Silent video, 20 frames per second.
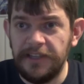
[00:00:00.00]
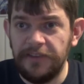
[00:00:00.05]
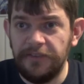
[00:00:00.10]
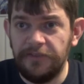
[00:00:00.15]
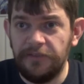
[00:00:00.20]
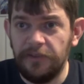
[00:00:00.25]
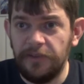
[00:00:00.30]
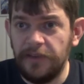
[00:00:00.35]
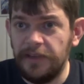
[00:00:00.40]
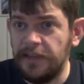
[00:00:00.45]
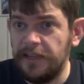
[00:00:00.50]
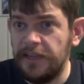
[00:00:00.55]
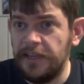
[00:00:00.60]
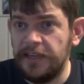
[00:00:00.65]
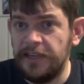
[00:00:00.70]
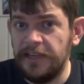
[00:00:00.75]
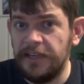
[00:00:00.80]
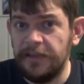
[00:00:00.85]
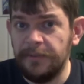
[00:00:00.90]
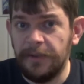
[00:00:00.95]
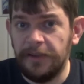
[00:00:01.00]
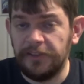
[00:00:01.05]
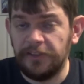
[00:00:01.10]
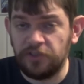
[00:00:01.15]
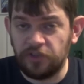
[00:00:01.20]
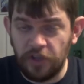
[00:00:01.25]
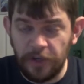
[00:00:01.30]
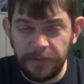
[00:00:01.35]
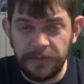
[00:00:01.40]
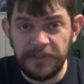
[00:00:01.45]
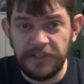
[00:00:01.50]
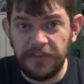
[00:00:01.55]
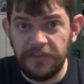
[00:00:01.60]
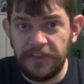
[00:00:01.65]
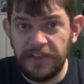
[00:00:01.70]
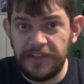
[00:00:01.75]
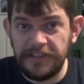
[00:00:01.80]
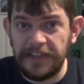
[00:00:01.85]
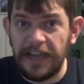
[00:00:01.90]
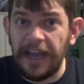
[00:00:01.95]
if in any of my descriptions of
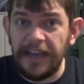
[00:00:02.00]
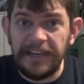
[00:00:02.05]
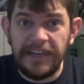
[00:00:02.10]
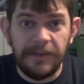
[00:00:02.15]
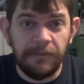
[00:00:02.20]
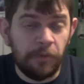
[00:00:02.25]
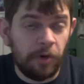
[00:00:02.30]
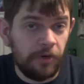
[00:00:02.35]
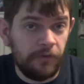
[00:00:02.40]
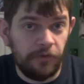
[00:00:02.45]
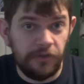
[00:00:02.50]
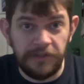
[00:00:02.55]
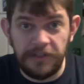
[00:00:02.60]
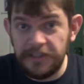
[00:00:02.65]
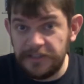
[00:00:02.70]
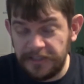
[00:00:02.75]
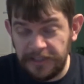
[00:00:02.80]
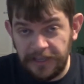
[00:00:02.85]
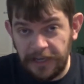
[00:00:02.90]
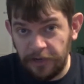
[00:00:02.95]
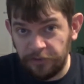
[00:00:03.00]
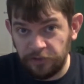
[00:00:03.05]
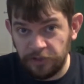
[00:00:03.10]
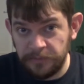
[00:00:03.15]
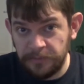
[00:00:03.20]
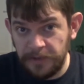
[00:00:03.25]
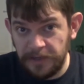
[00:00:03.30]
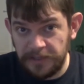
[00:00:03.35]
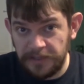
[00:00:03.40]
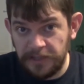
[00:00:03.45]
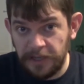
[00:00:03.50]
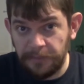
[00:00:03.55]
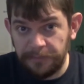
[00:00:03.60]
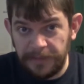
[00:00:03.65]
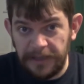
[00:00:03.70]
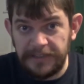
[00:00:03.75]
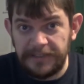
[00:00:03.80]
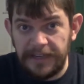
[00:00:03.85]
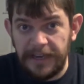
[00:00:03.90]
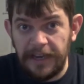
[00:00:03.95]
this, I get Marvel and DC characters mixed up.
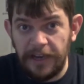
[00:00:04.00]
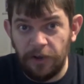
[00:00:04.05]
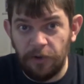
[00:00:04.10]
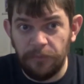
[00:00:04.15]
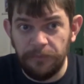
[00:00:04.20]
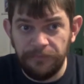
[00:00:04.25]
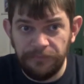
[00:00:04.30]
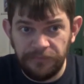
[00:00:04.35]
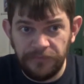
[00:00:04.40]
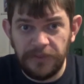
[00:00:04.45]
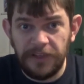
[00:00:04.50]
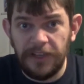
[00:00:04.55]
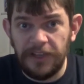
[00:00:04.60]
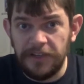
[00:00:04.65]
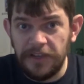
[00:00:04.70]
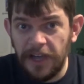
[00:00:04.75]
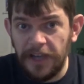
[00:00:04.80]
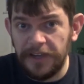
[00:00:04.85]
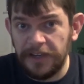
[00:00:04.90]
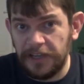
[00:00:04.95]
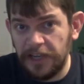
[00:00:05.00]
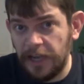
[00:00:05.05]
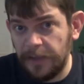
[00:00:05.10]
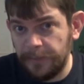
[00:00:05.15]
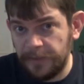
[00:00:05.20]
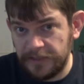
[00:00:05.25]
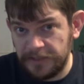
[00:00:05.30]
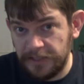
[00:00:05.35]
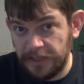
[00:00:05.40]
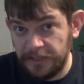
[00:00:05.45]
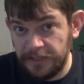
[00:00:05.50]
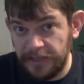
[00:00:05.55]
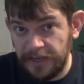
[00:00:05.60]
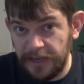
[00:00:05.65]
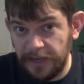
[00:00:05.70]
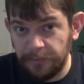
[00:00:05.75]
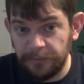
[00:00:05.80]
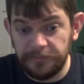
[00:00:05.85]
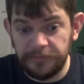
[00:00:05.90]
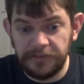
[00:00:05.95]
That's how not in the comics I
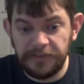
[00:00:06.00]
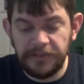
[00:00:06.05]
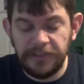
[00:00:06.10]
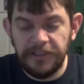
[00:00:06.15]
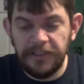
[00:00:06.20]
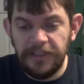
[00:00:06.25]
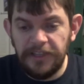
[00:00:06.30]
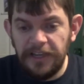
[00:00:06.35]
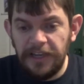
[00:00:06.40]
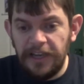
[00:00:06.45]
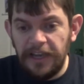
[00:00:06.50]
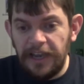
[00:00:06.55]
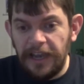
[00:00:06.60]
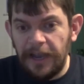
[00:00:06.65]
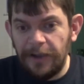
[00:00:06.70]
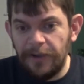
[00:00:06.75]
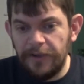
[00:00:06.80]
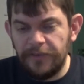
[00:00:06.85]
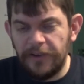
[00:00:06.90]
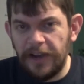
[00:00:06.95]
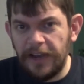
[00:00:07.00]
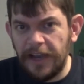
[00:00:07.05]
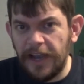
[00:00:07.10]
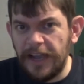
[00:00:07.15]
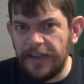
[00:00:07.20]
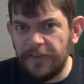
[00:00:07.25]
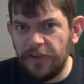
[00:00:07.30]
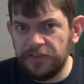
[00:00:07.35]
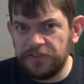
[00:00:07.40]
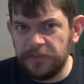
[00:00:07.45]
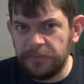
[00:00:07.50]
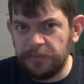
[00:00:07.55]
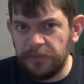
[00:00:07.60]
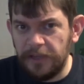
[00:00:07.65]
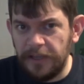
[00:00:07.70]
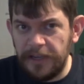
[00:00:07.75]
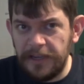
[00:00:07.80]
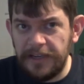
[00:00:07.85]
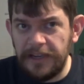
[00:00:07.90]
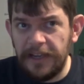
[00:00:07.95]
am. However, I have also
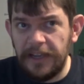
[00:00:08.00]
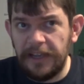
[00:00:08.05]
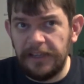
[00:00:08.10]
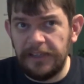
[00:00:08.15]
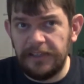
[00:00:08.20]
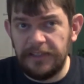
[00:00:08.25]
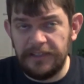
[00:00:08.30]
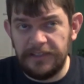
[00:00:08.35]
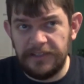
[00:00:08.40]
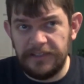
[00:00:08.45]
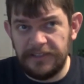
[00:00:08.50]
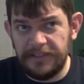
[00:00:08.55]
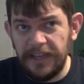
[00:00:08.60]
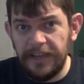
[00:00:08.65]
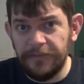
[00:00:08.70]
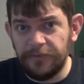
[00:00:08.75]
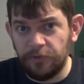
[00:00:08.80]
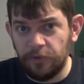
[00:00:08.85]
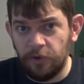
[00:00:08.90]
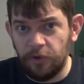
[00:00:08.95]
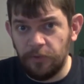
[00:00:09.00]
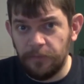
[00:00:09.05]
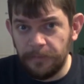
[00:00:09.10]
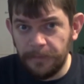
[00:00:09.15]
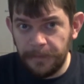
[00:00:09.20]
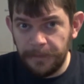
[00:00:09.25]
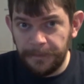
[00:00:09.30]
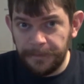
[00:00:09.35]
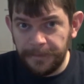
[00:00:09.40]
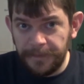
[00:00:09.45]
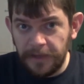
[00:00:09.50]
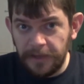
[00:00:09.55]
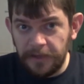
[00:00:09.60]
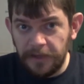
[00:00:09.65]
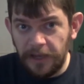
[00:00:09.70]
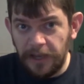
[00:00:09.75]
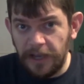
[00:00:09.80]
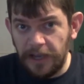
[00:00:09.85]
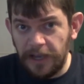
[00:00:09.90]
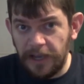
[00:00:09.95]
played several
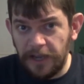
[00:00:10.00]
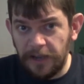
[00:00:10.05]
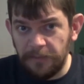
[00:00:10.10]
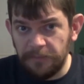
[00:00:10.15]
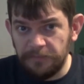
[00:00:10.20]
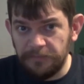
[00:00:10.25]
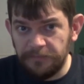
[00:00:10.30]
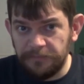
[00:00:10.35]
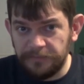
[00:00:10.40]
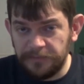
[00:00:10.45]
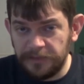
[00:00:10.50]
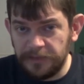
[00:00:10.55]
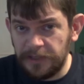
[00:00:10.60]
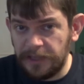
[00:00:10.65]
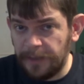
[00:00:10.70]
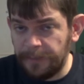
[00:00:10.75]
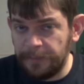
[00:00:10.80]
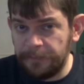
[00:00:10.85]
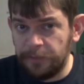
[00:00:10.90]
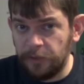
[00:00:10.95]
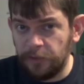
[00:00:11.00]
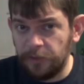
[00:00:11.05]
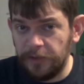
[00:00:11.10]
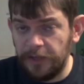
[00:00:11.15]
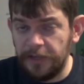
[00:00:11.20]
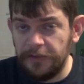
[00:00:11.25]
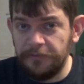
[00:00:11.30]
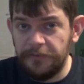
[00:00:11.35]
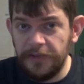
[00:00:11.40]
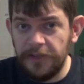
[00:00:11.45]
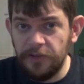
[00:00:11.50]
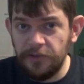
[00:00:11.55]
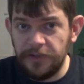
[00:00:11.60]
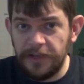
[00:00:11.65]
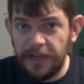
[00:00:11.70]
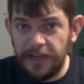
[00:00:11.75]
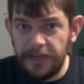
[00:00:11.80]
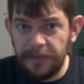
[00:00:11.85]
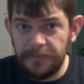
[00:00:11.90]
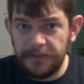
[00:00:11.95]
um, comic book related video
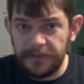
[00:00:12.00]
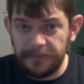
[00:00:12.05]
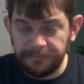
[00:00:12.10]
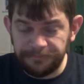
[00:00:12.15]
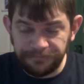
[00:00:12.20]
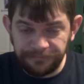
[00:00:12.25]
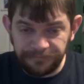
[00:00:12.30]
games